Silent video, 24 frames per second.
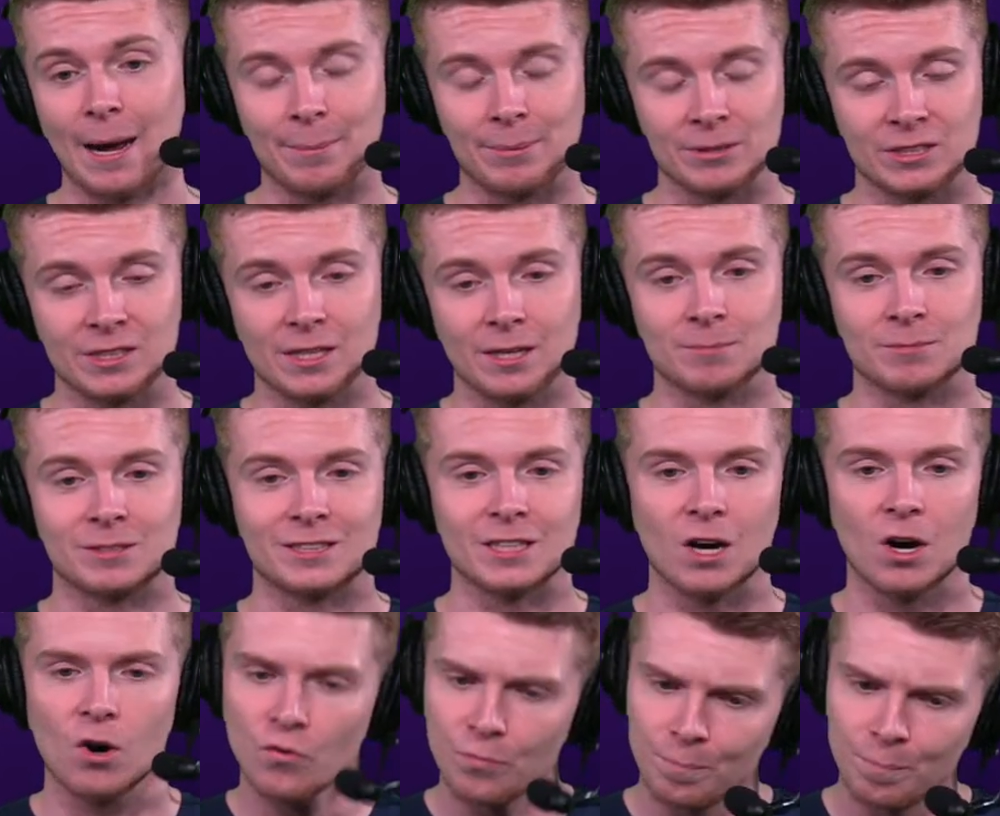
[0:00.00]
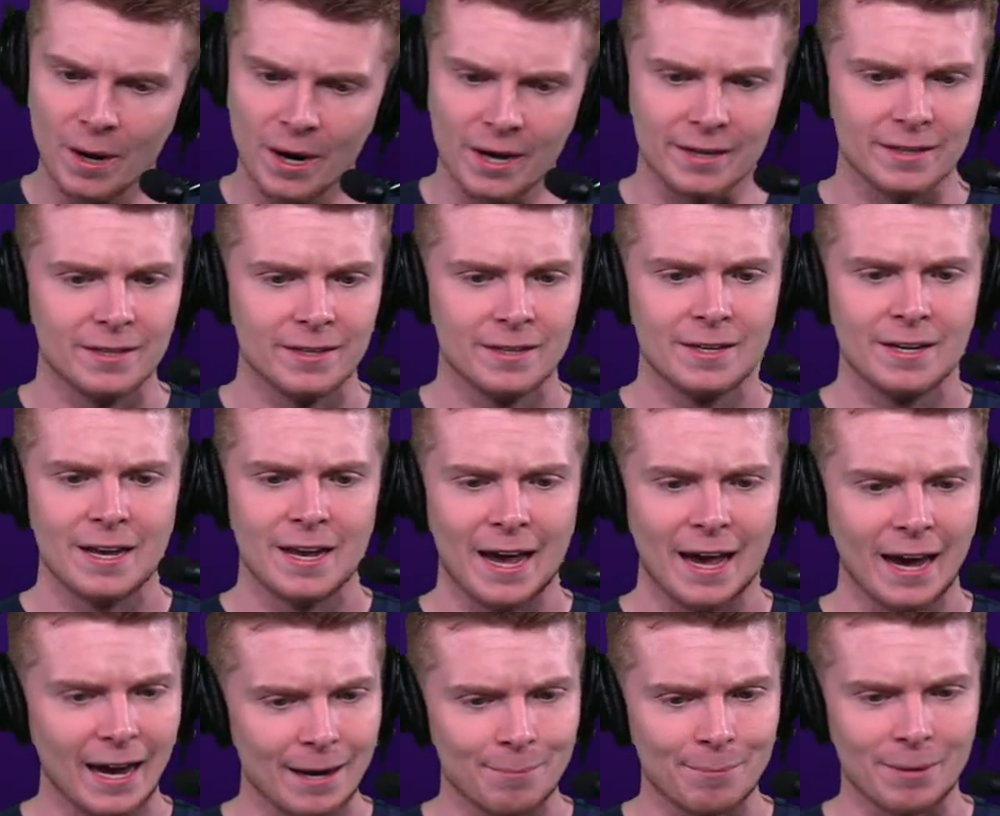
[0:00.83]
obviously himself, but
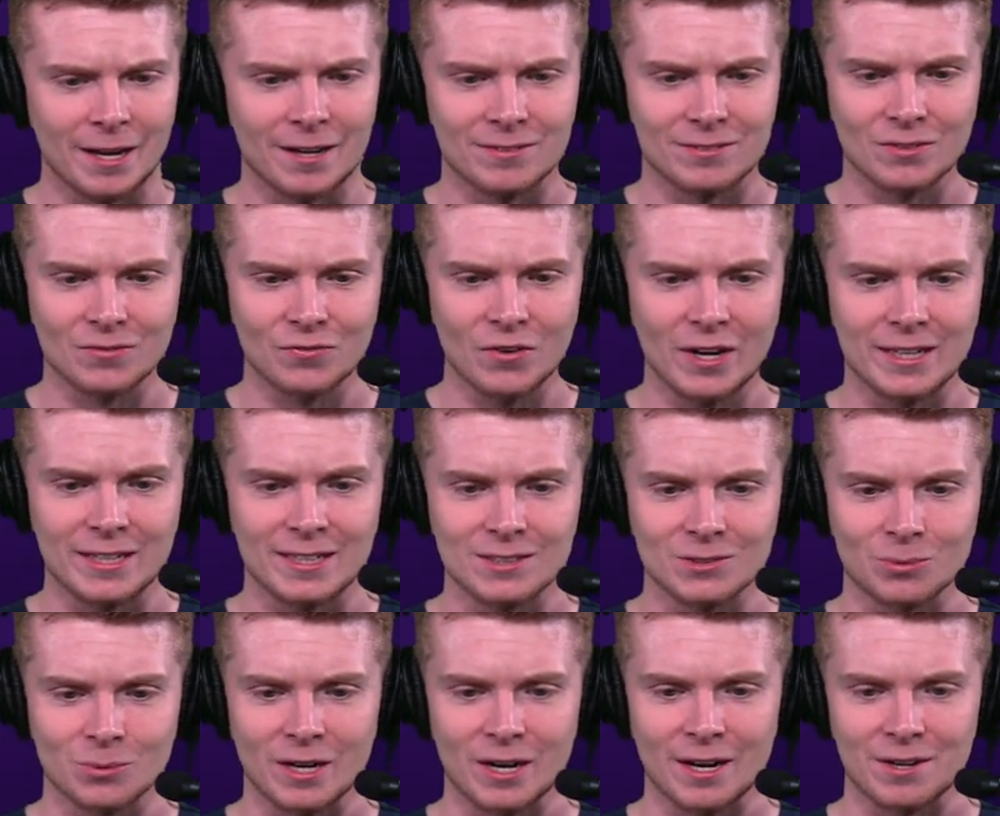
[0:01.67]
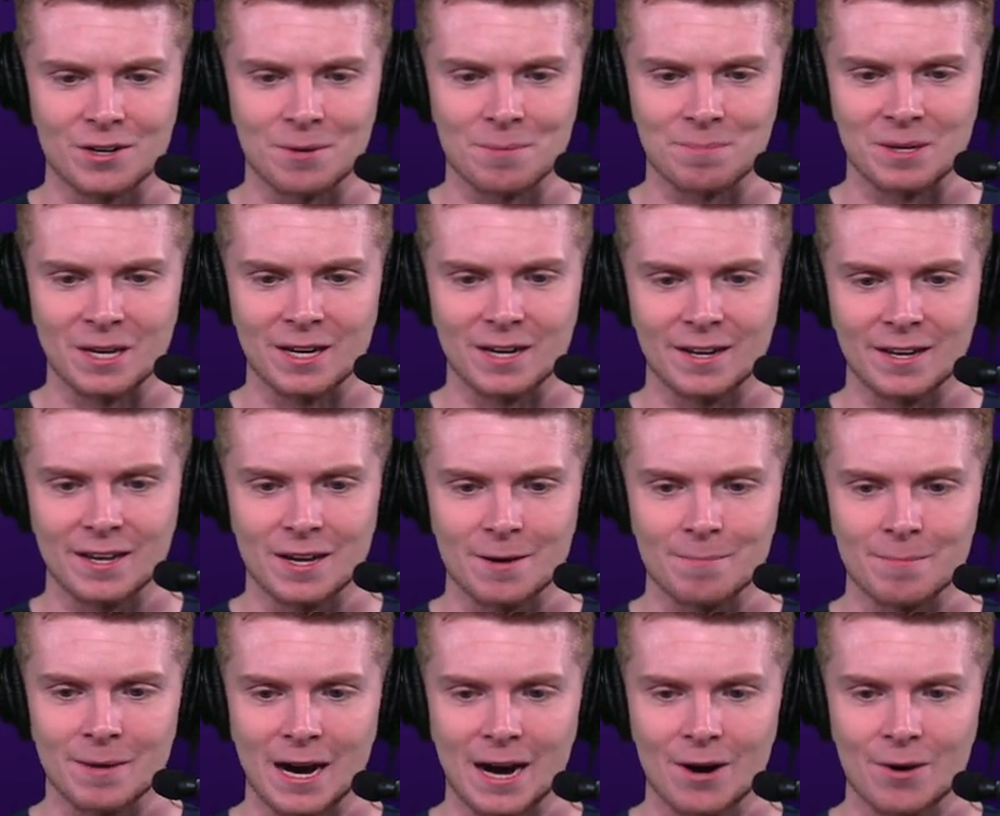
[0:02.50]
hey, man, if the Vikings would end up getting
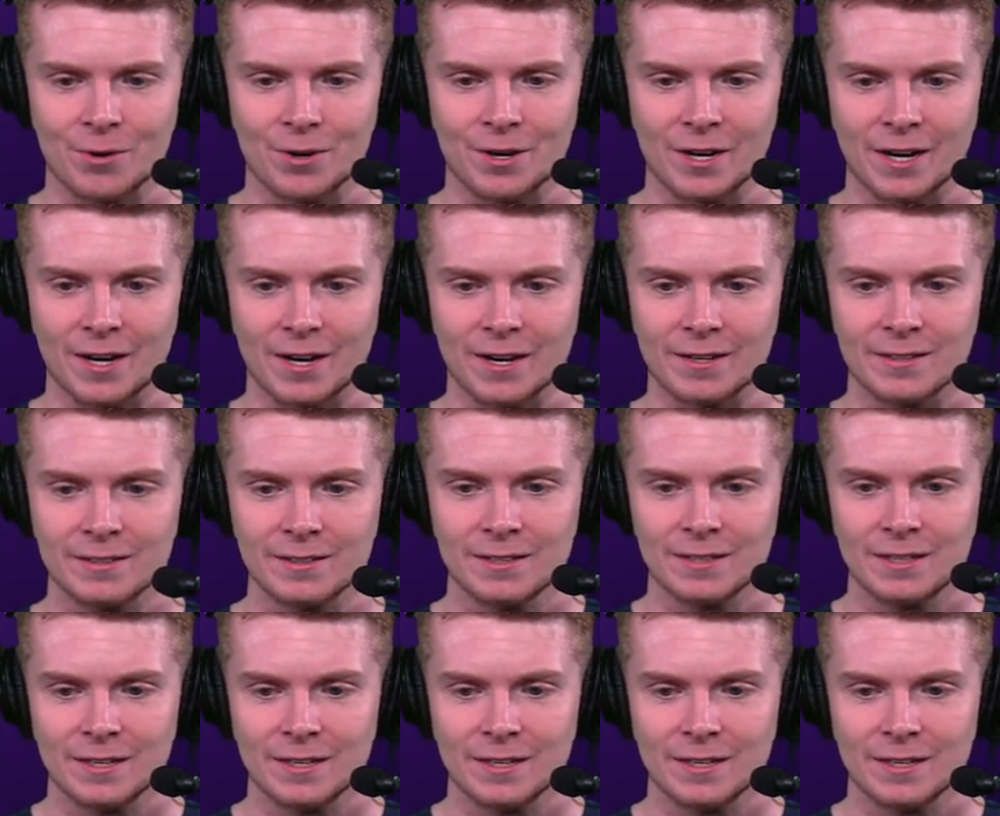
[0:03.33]
him, I would, uh,